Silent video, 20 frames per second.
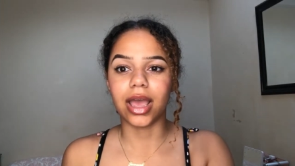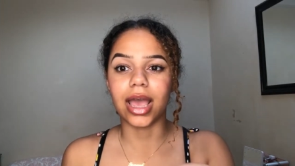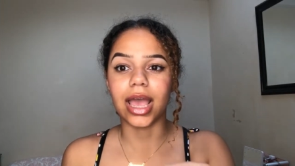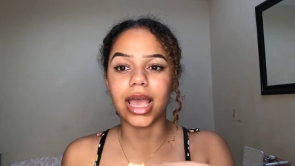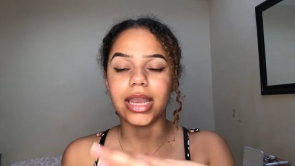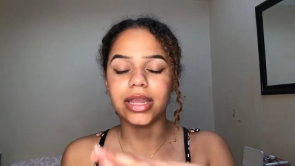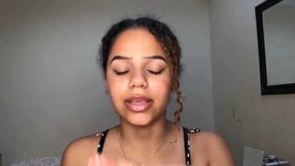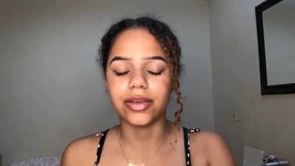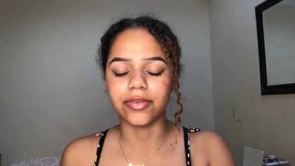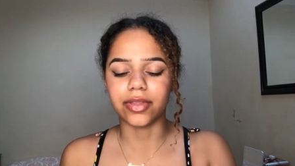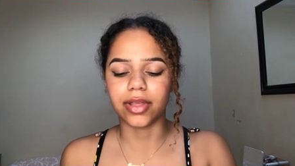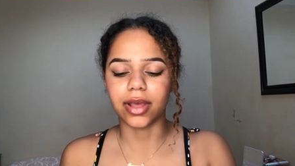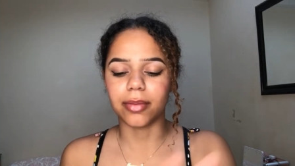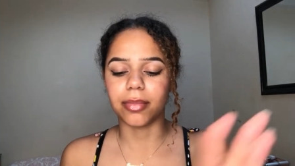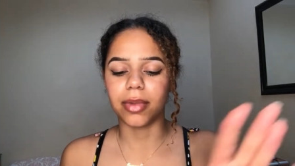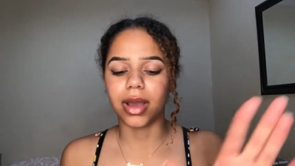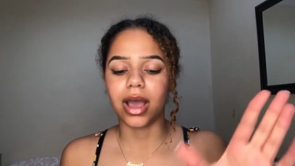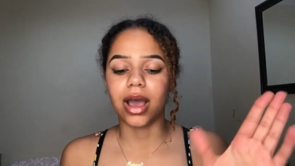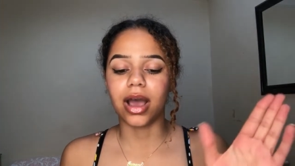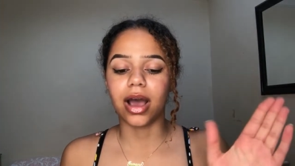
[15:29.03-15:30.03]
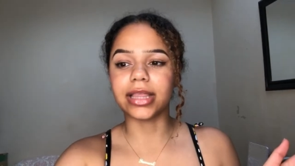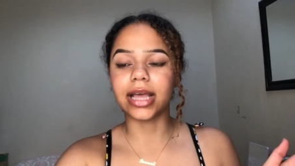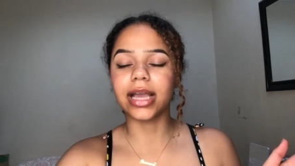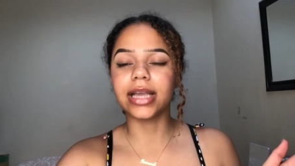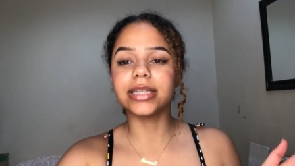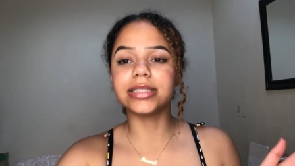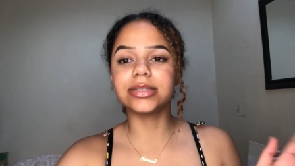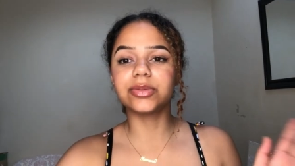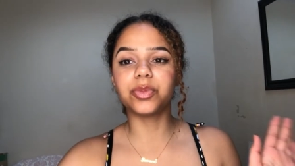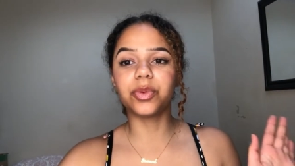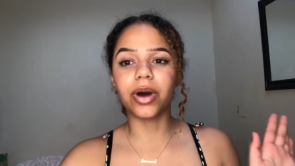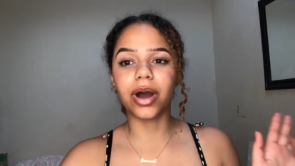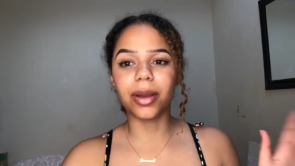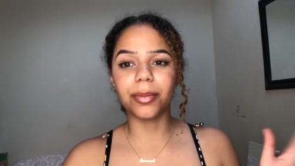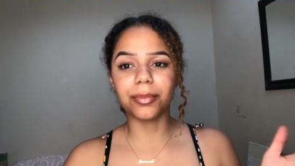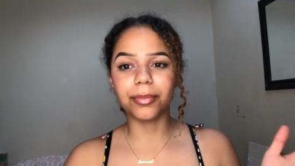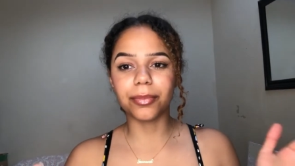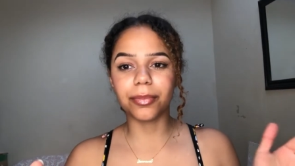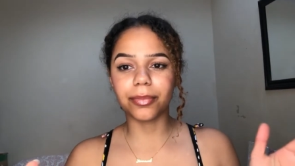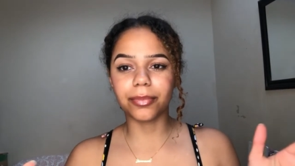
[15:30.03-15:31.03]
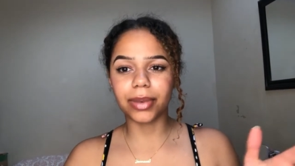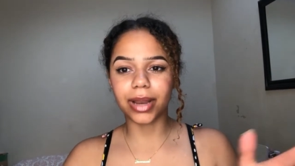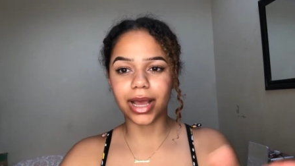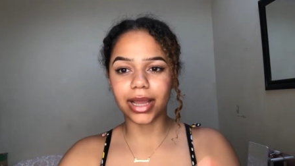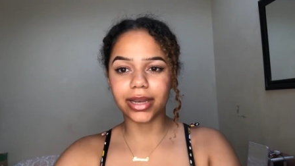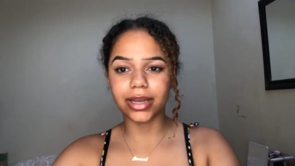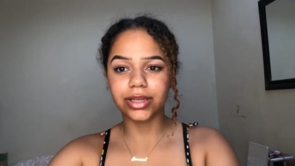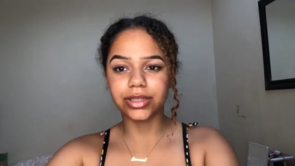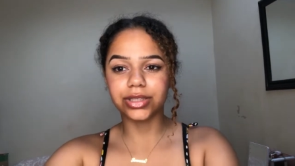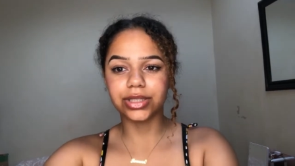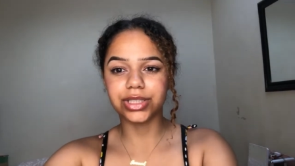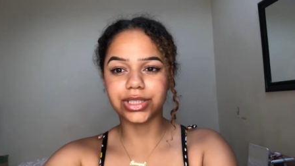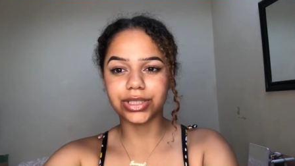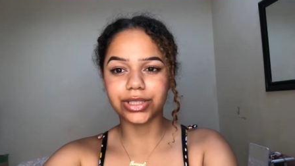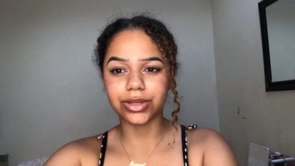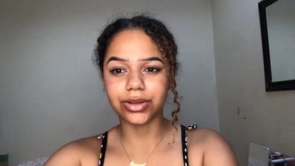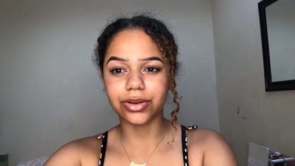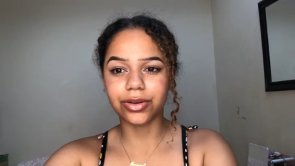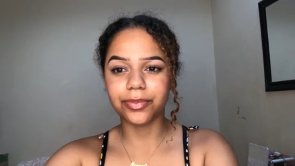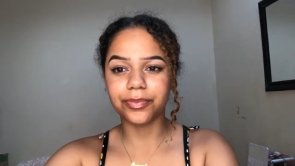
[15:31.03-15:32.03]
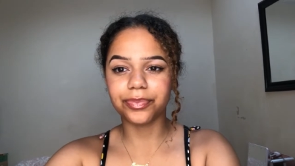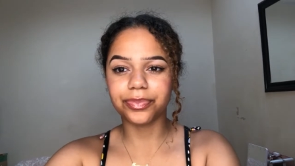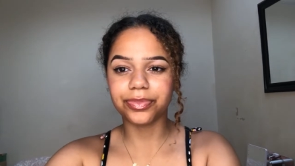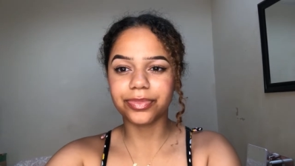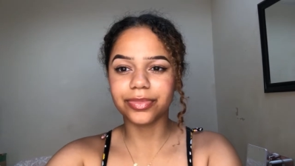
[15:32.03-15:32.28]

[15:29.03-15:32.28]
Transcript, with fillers: Any of them. That is what I'm planning to do